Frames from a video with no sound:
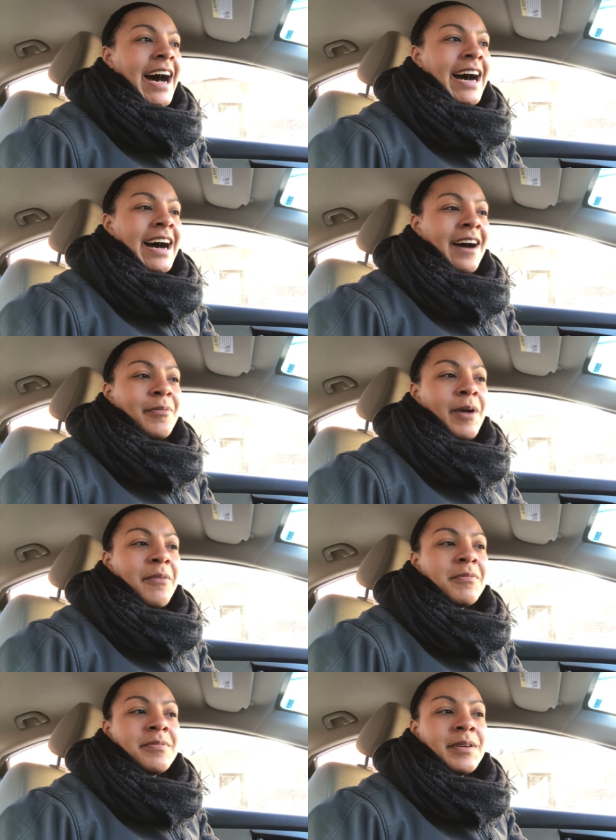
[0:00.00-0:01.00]
I'll
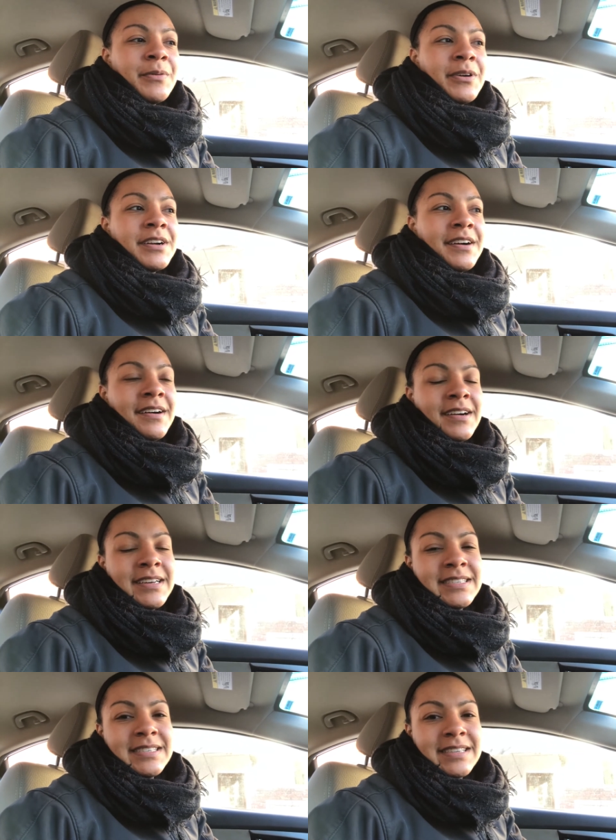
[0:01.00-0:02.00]
probably work
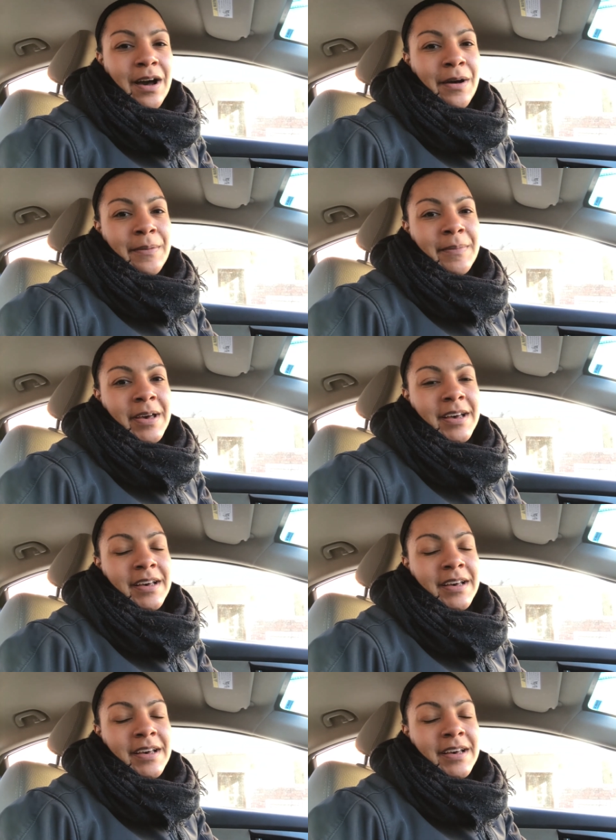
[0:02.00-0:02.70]
on some